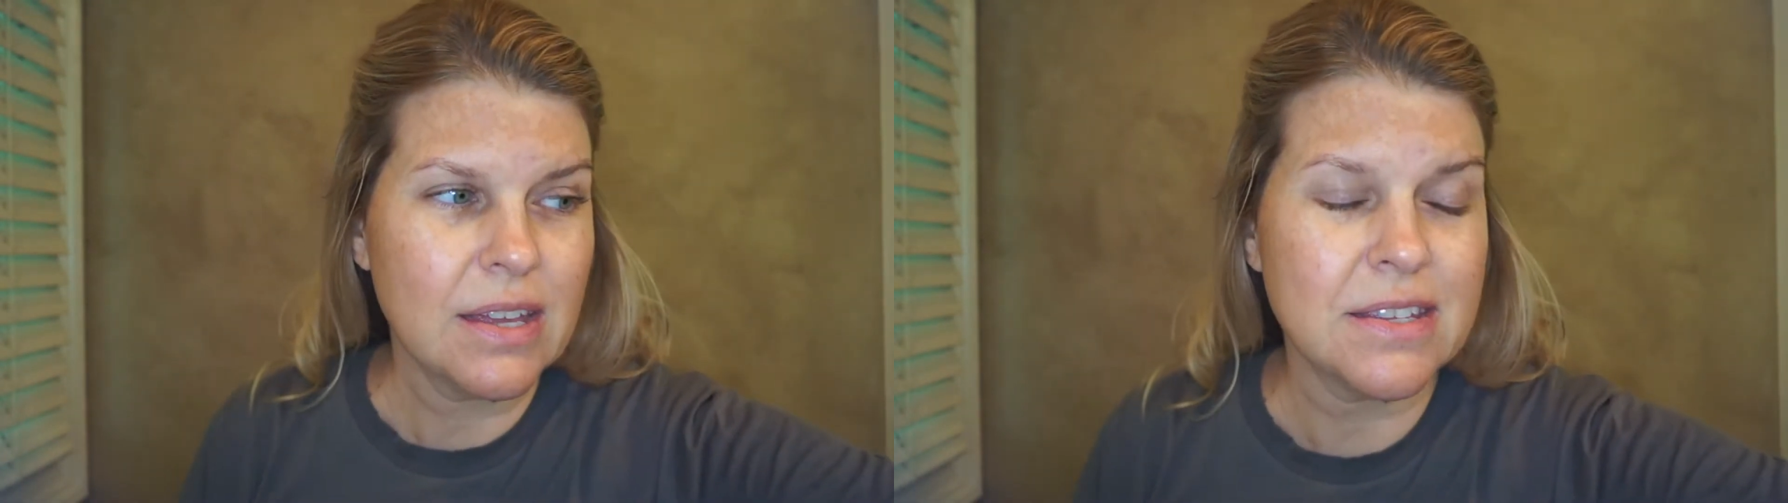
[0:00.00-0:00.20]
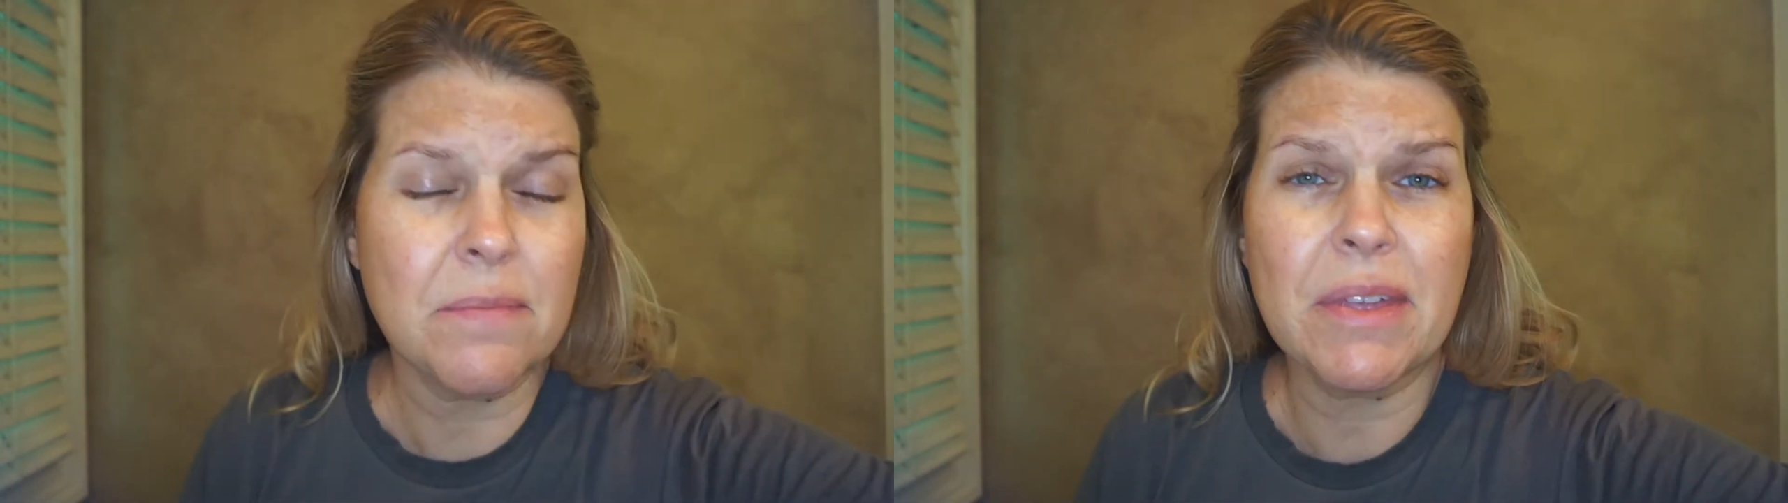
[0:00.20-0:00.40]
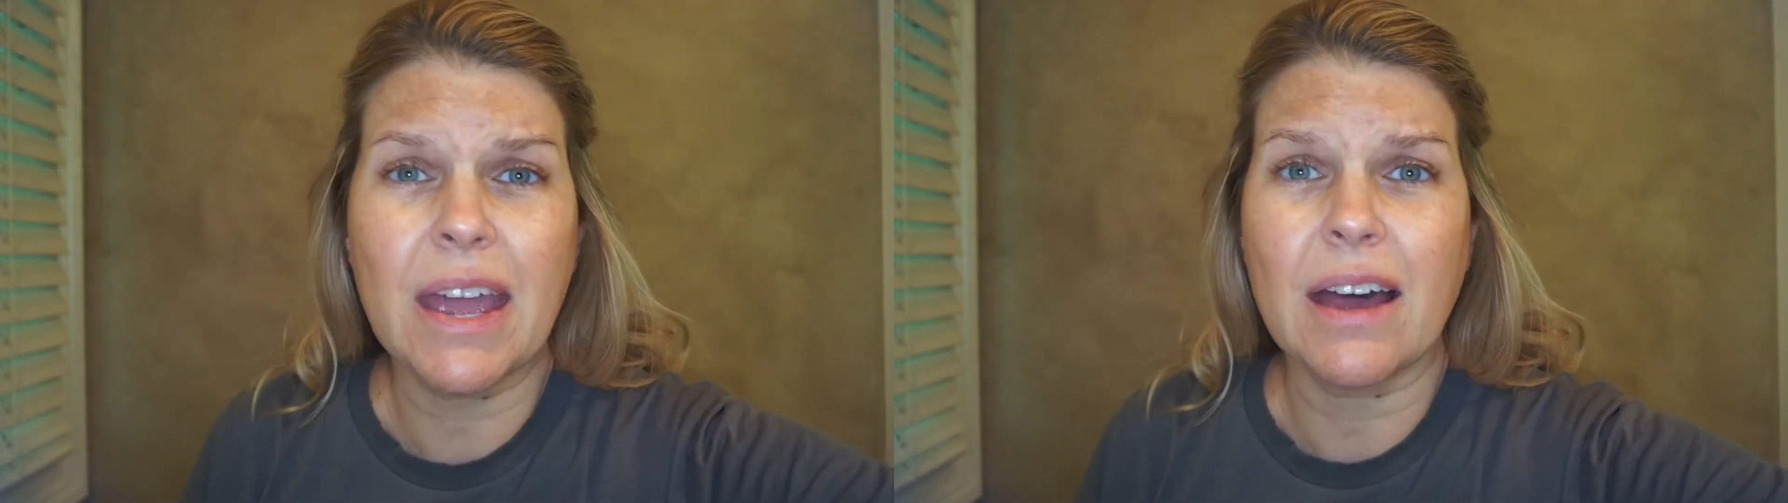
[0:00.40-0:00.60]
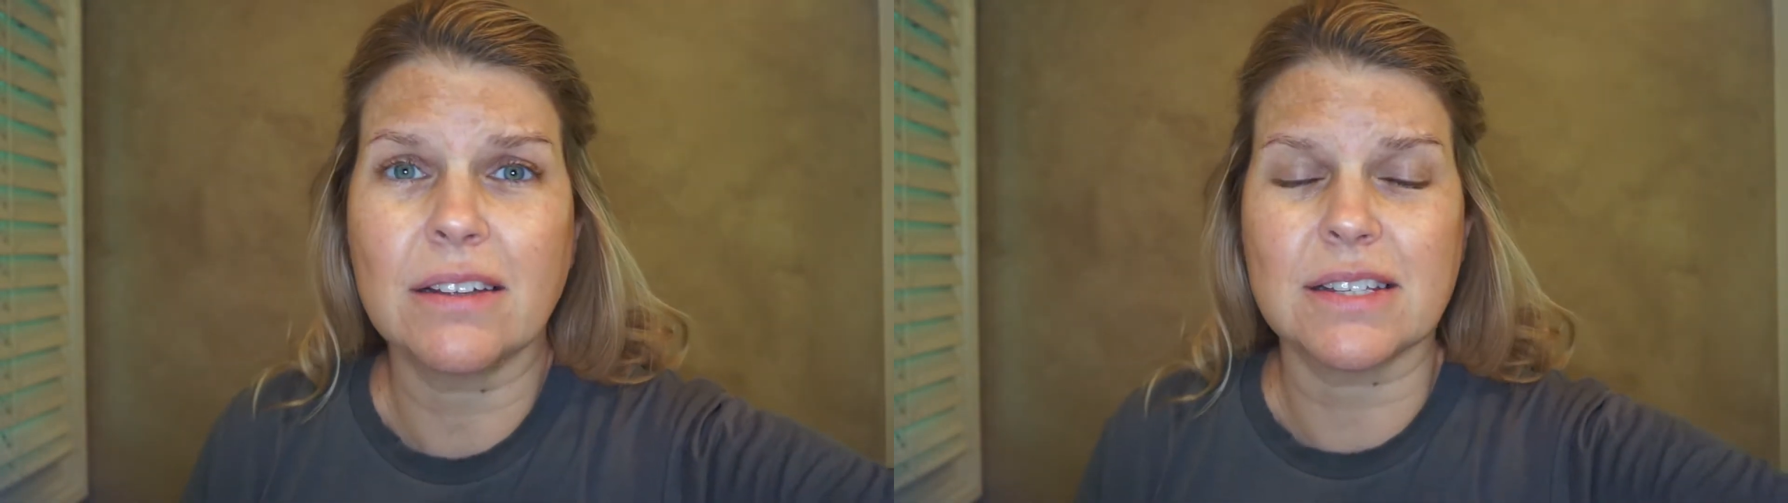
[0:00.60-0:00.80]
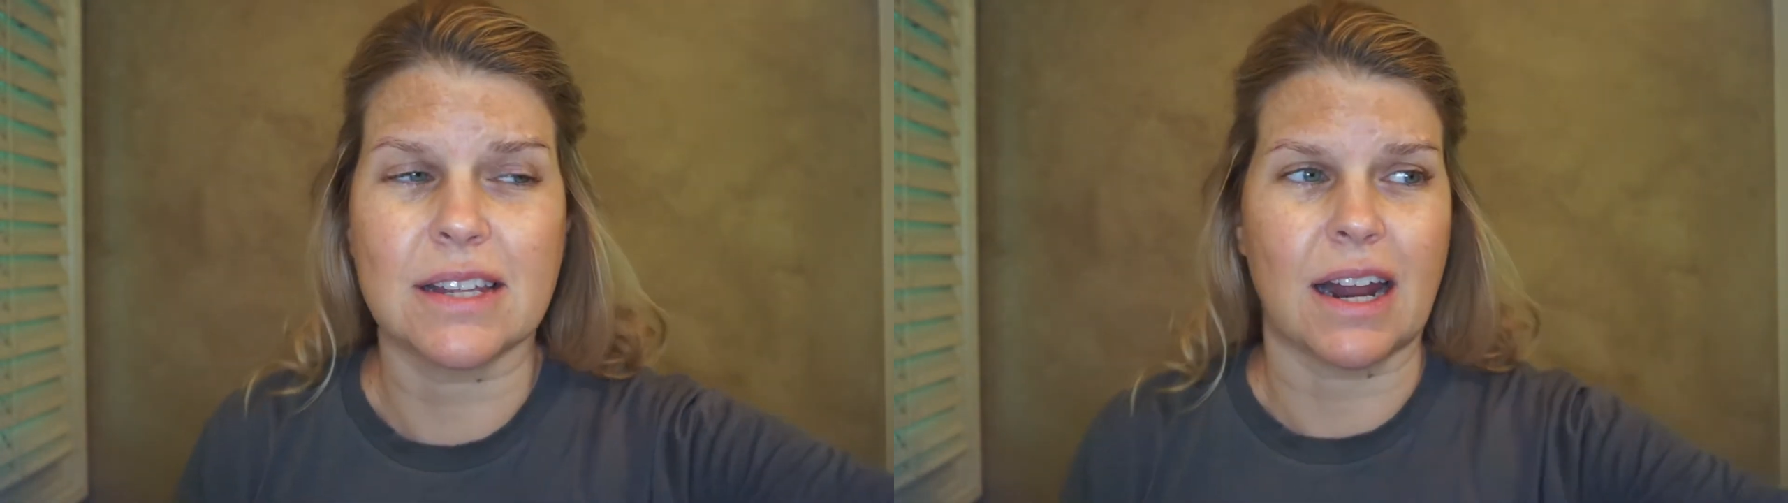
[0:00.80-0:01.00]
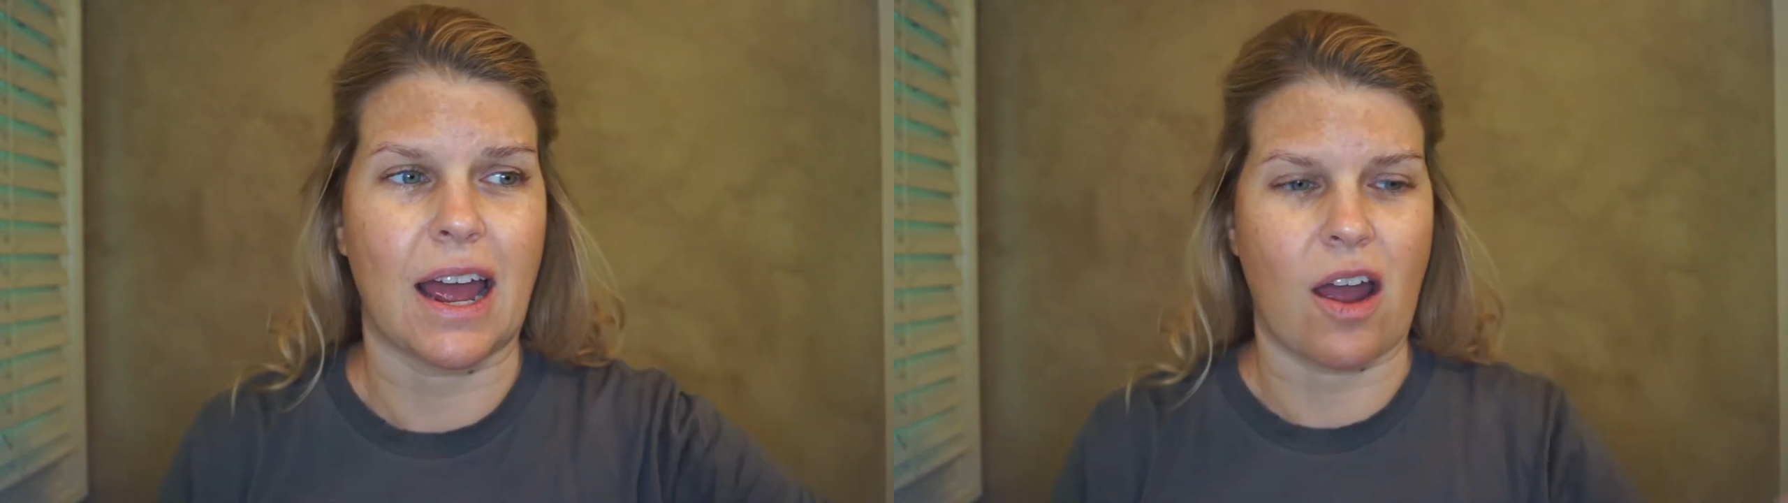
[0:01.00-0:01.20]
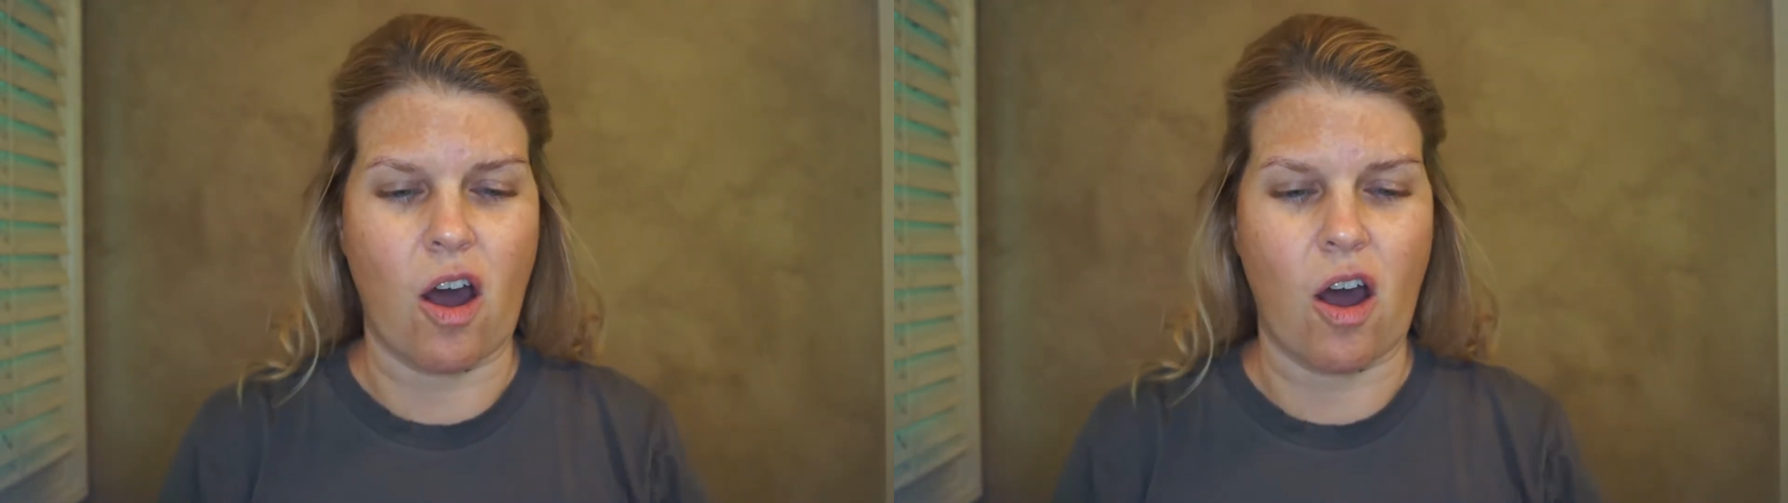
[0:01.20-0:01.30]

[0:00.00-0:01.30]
Something else that I